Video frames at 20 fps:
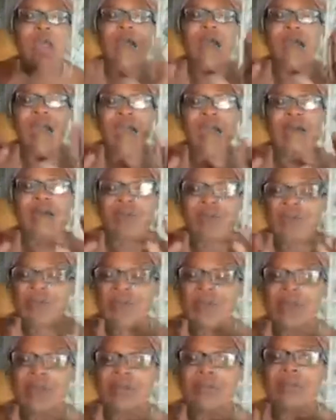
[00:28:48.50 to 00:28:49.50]
How
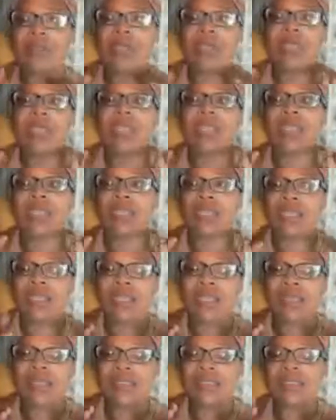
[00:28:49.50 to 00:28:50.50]
come it
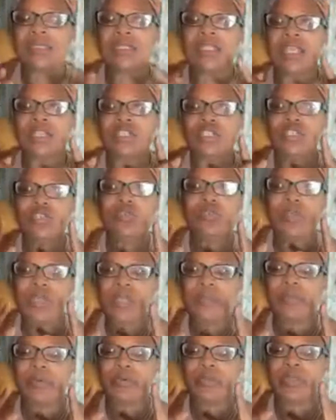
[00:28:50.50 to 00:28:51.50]
is that you
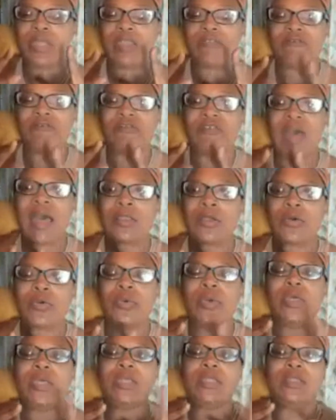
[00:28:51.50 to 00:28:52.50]
people that
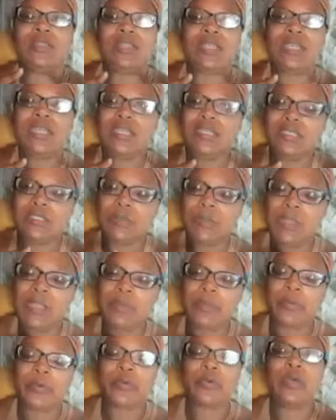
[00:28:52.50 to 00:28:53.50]
follow these
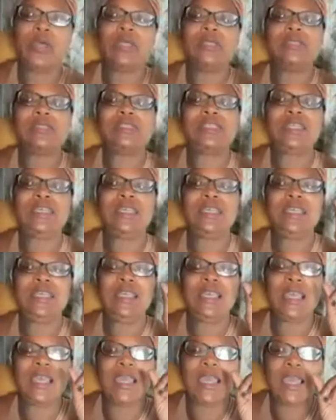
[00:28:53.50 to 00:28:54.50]
people see
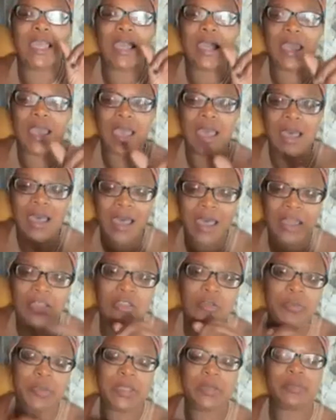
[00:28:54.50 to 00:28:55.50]

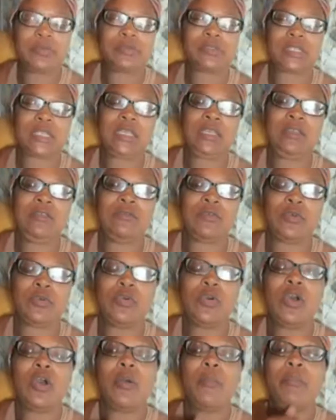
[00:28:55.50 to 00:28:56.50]
other people's evil,
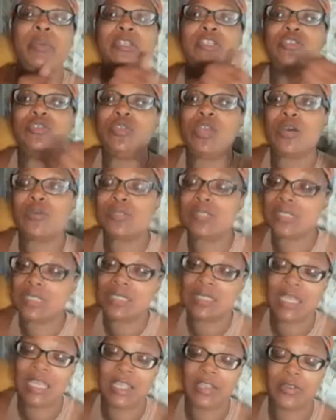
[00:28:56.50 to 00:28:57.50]
but you don't see
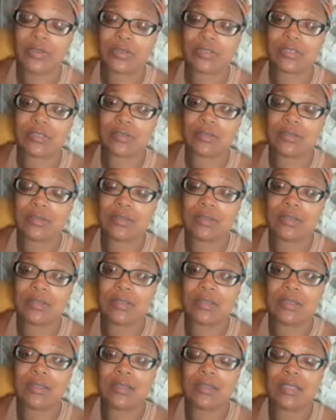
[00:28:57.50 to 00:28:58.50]
theirs?
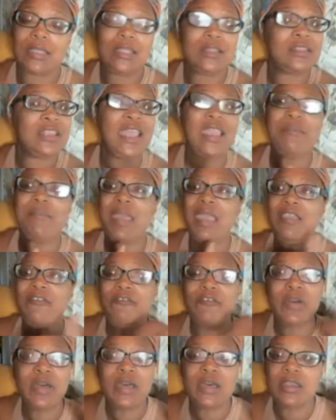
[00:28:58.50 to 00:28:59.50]
They make
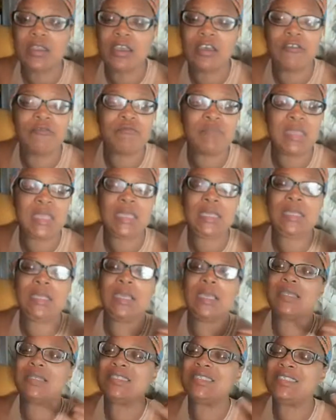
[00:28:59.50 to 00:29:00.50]
fun of me
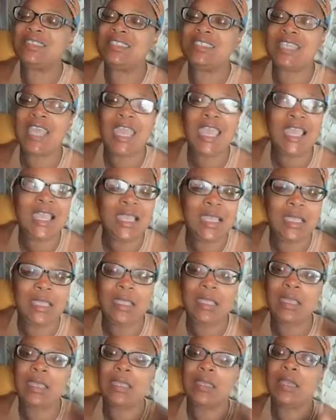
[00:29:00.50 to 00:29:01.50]
day
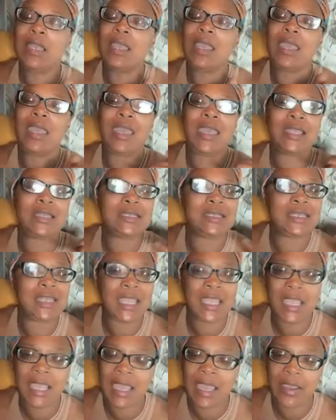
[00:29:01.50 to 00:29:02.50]
in and day
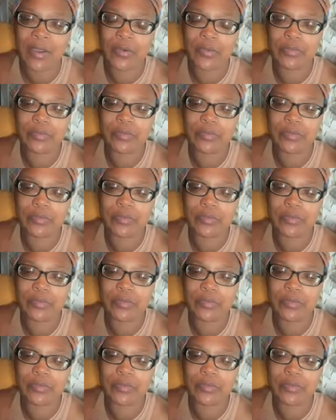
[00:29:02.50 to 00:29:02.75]
out.